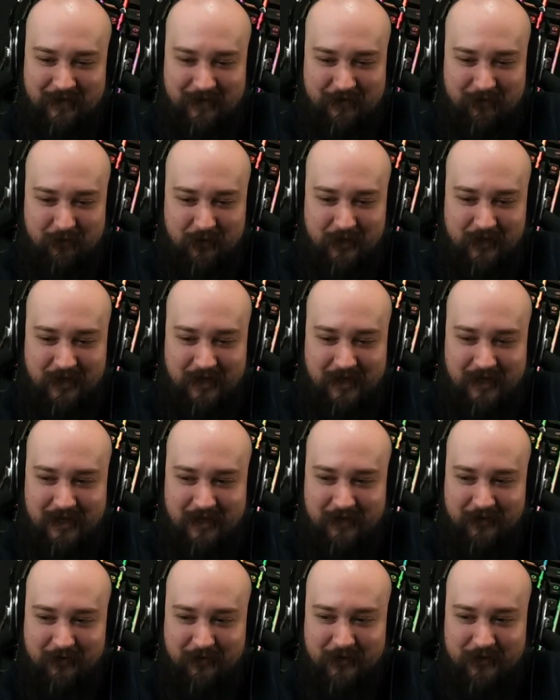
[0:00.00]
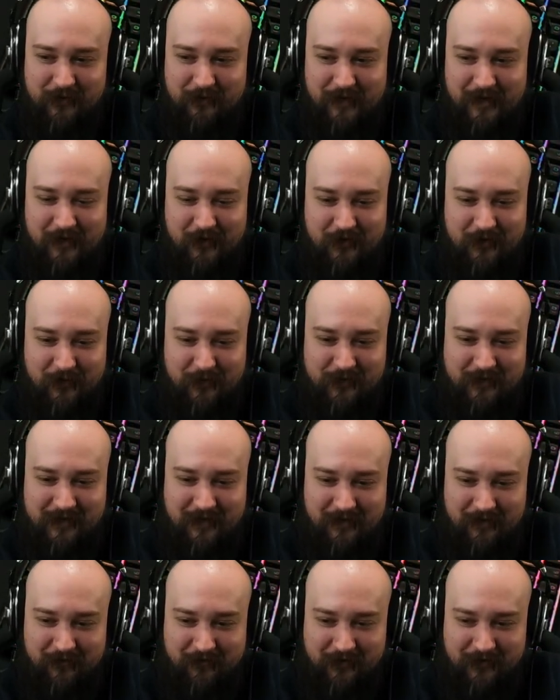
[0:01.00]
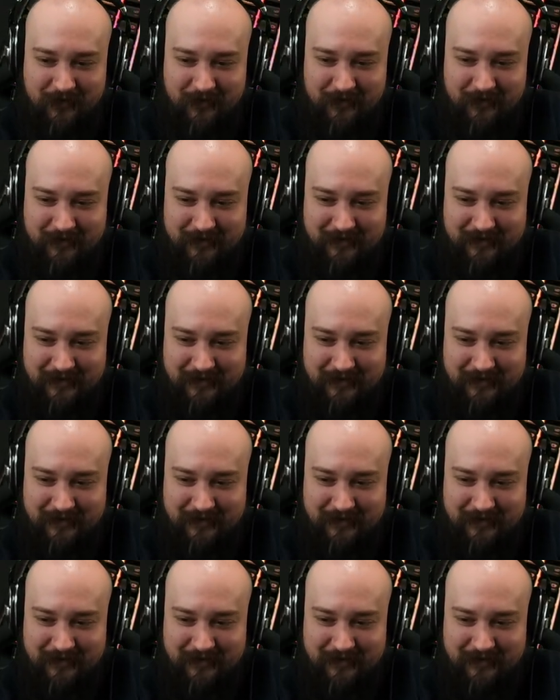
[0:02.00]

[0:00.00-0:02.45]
But yeah, there is a bag of chips over there.